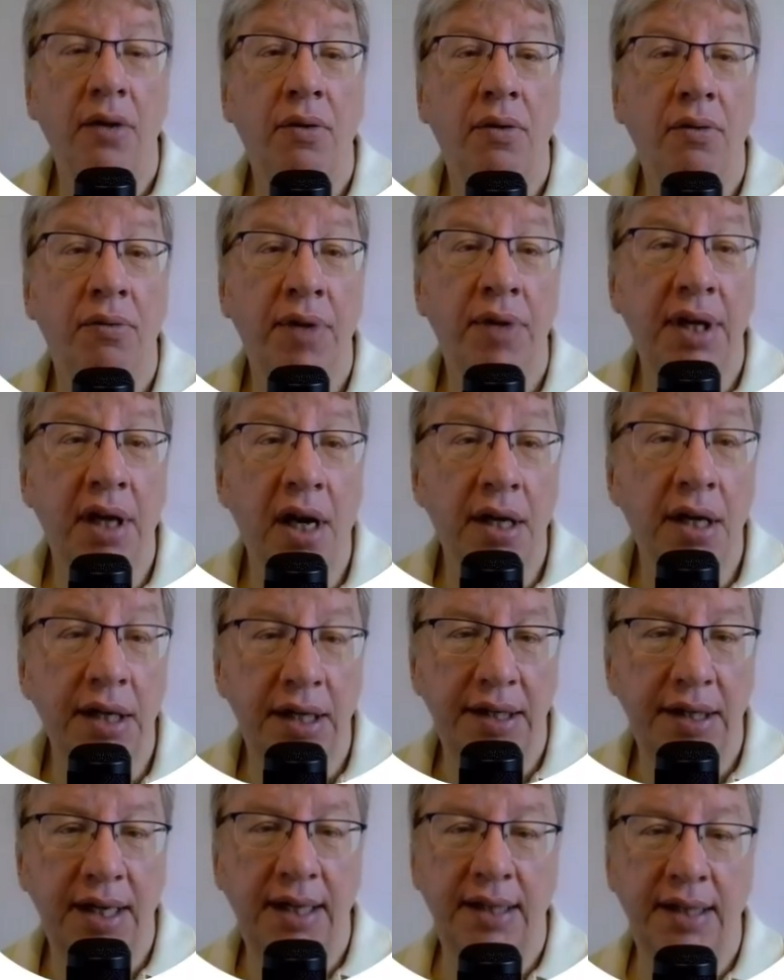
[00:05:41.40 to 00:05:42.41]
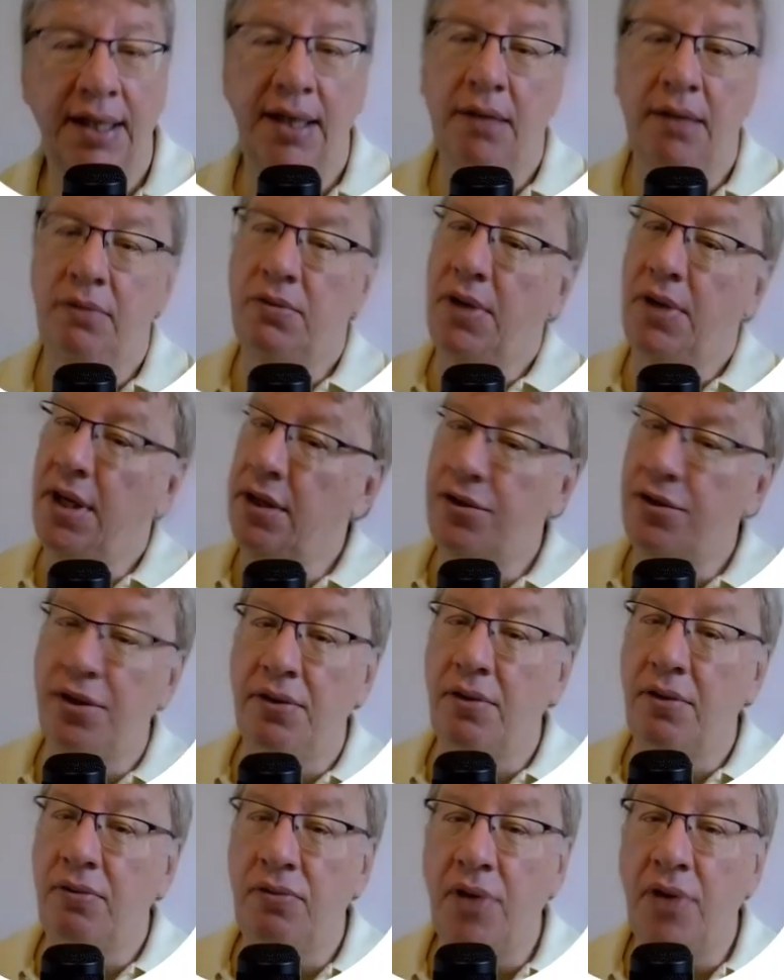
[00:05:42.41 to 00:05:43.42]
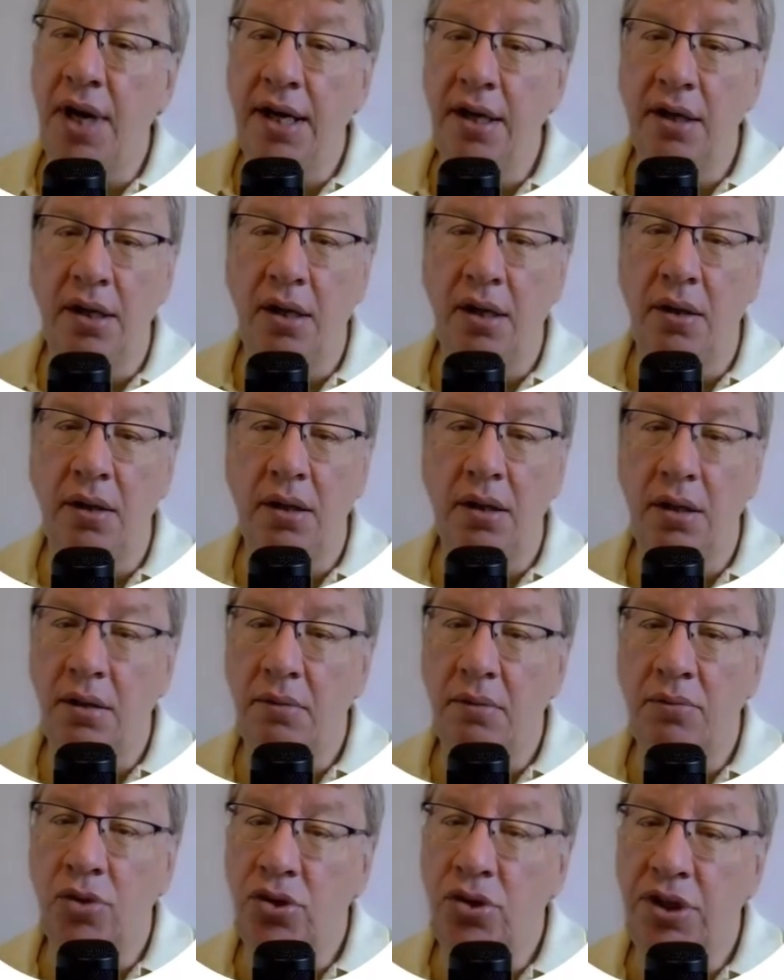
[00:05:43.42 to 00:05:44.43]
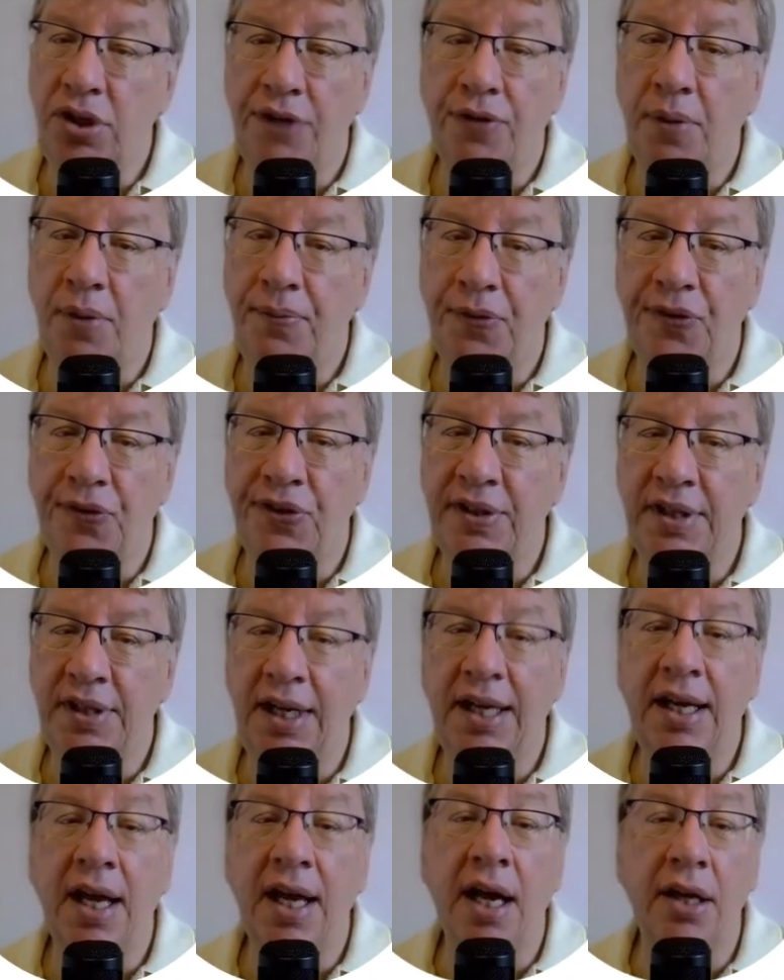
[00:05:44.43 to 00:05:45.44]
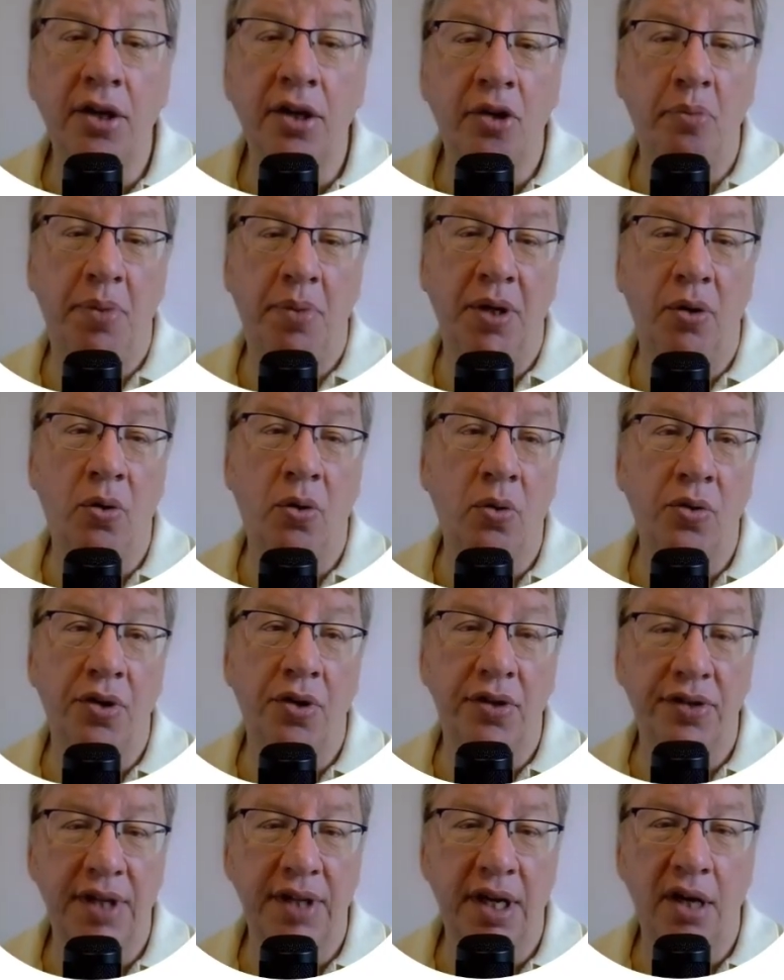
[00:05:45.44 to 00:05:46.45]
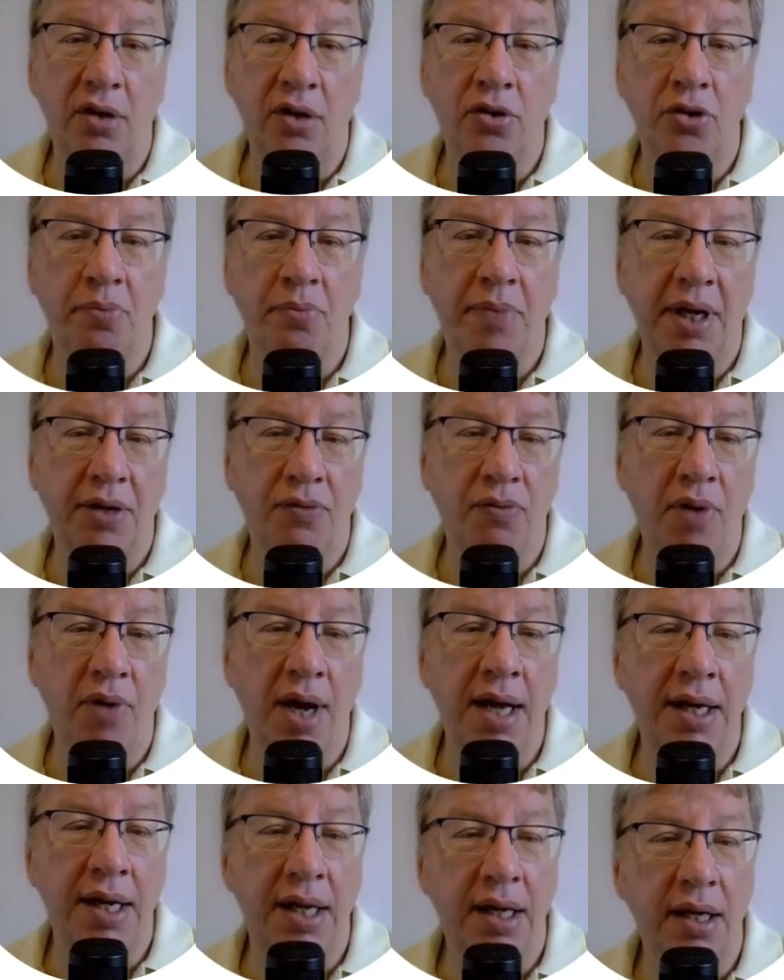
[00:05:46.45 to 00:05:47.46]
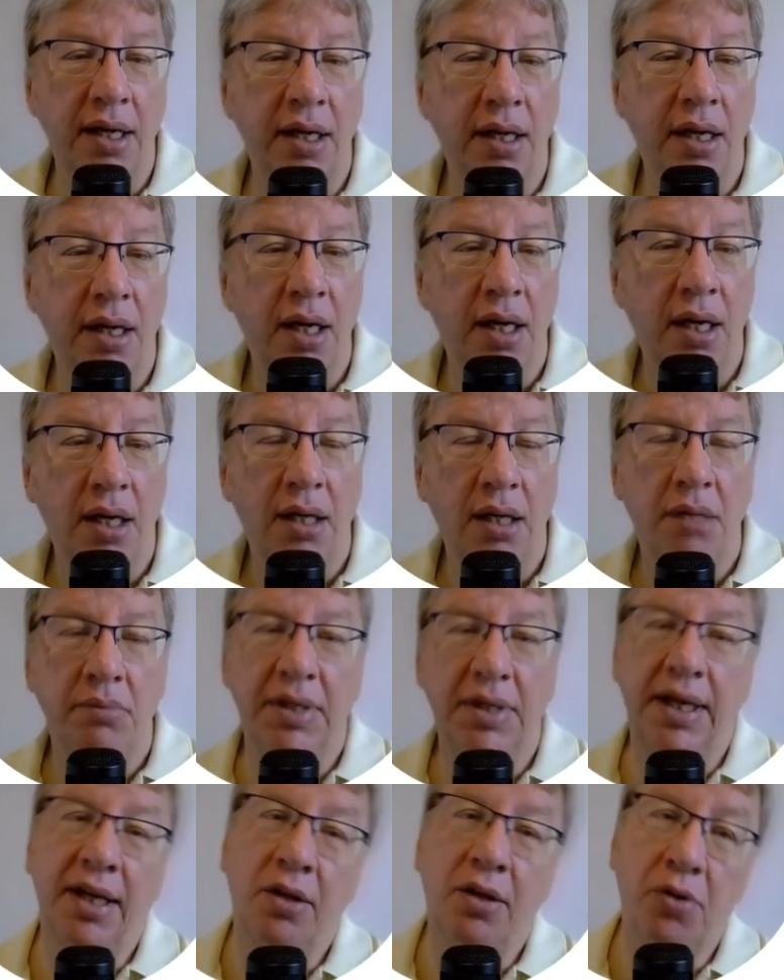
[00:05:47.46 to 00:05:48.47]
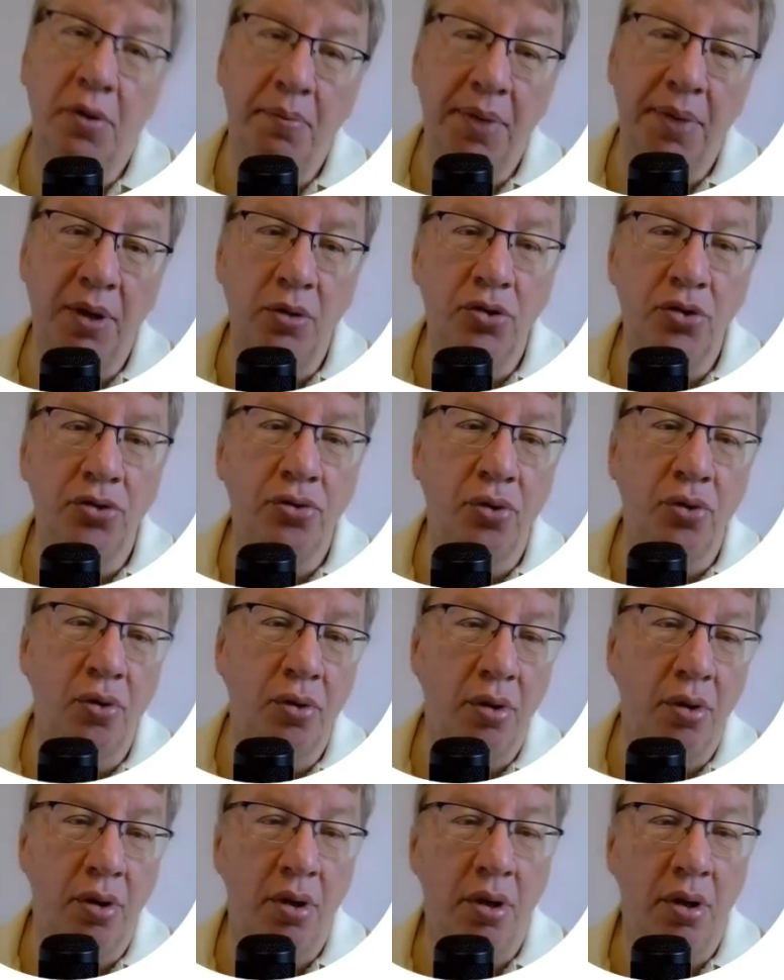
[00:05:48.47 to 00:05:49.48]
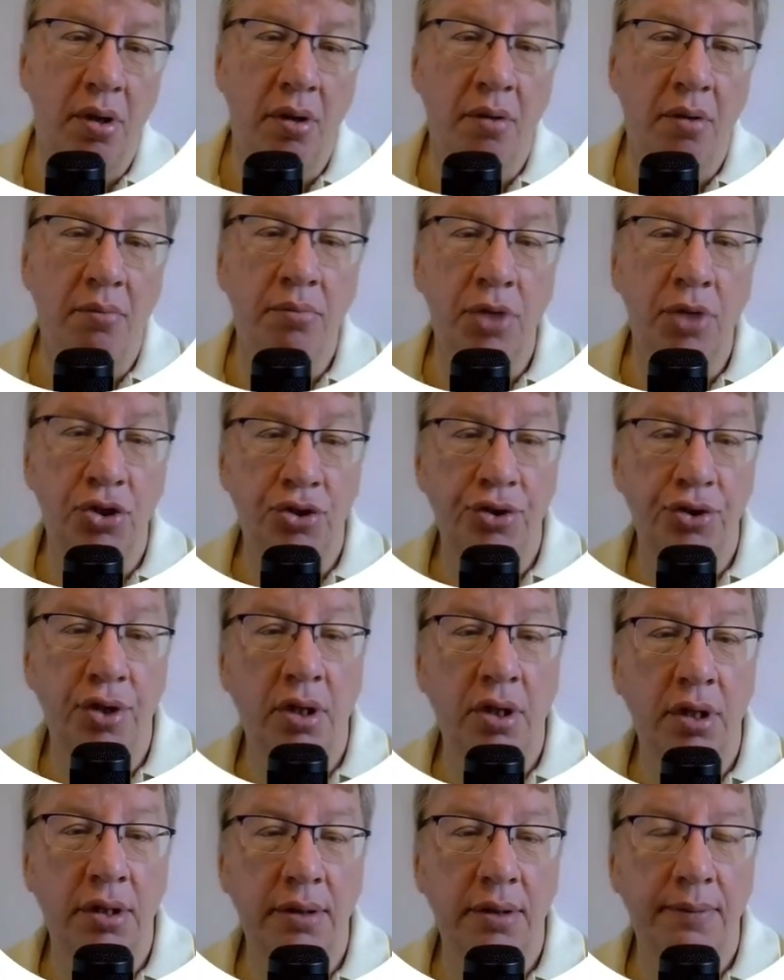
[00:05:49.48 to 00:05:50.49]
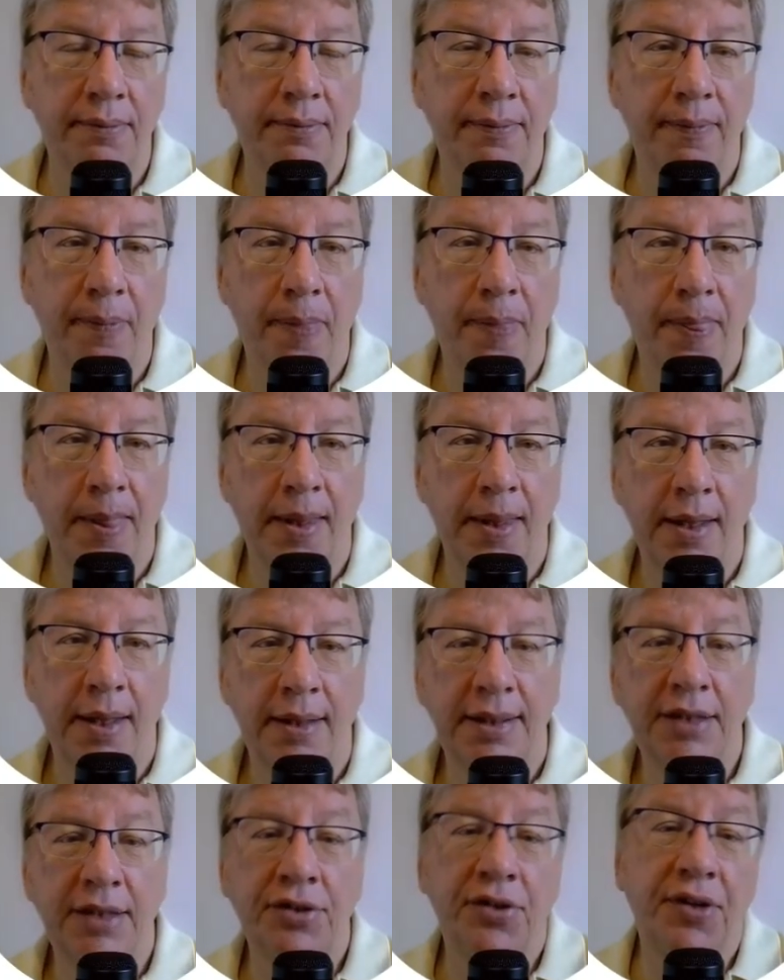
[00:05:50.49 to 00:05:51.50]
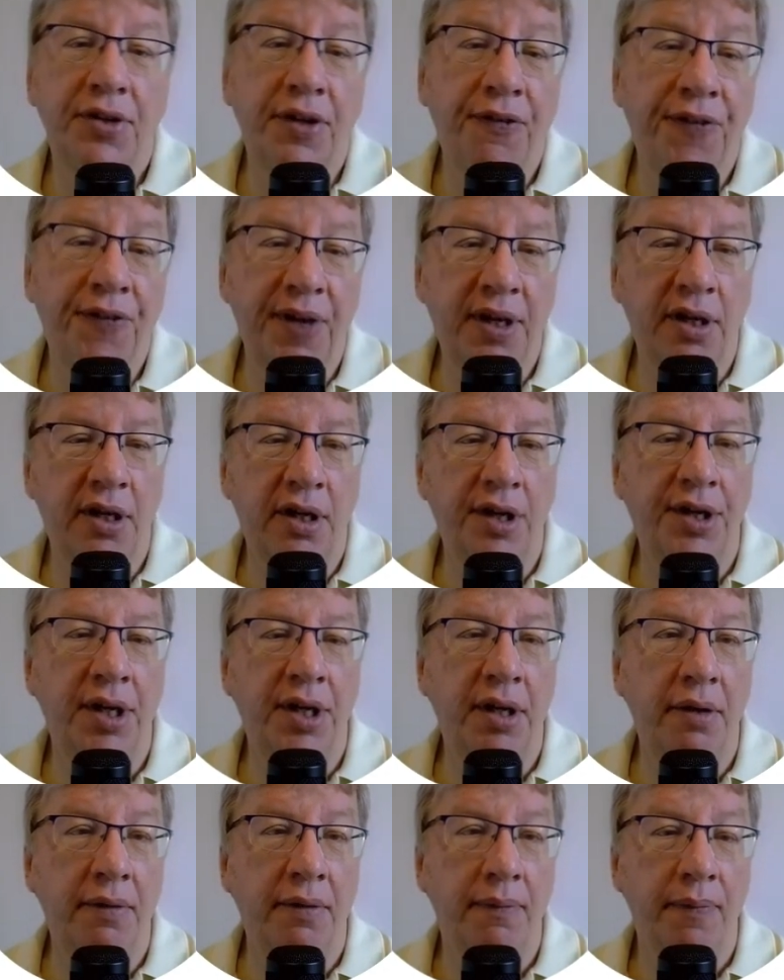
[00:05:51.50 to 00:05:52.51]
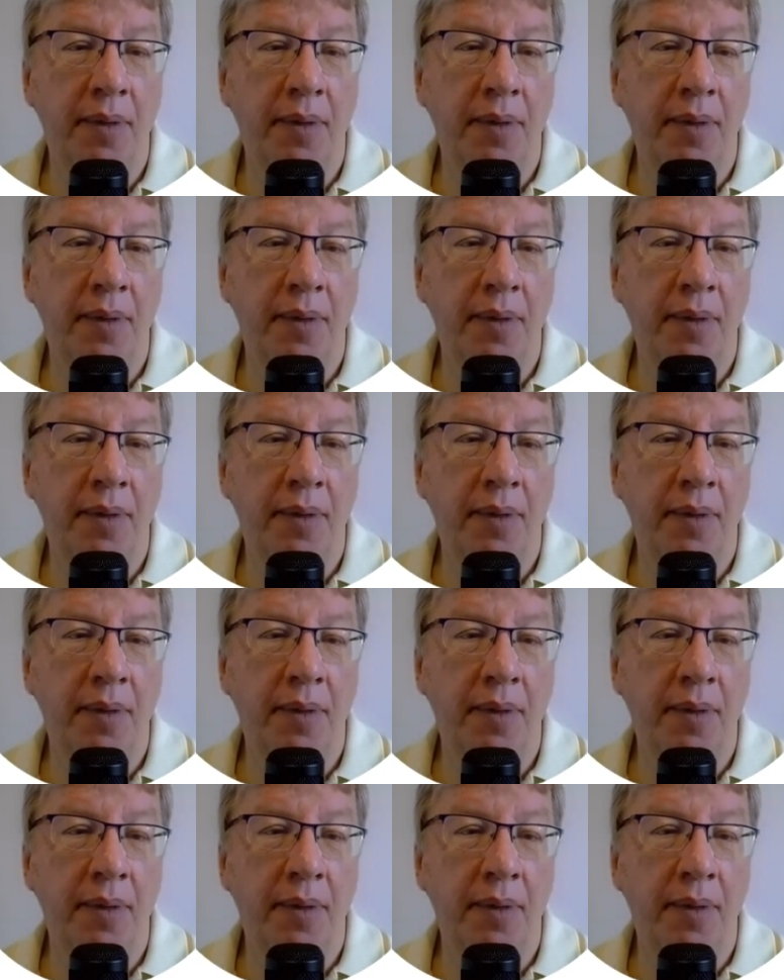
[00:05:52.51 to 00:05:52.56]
Regarding dating, well, the rider motive obviously cannot be older than horseback riding, but it could be also much younger. That's a difficulty.